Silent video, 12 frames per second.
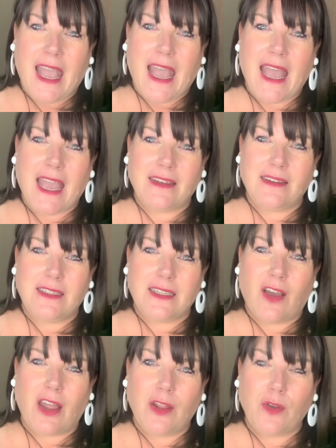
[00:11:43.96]
And
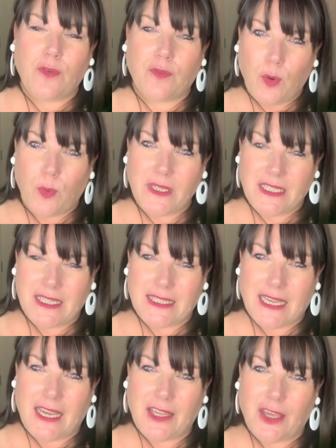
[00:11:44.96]
I look forward to
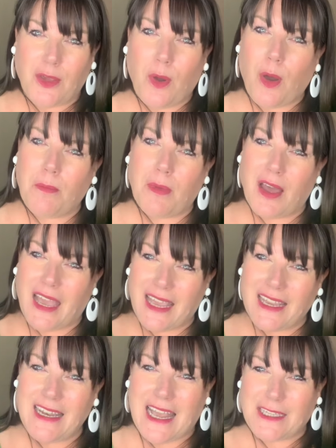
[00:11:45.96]
seeing you on my
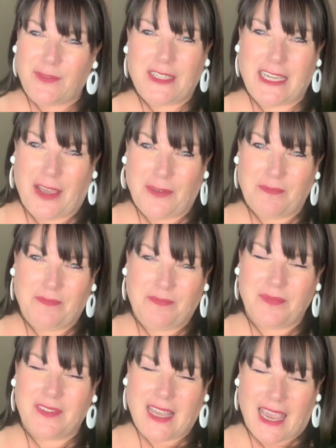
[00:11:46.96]
next video.
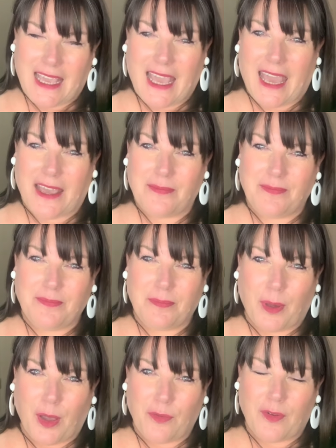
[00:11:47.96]
Take care.
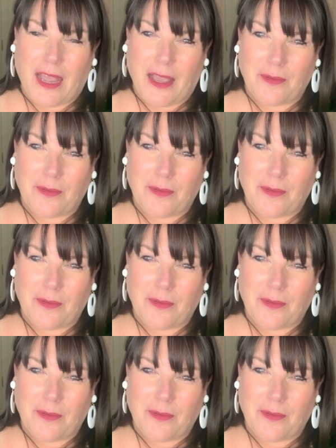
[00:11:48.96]
Bye for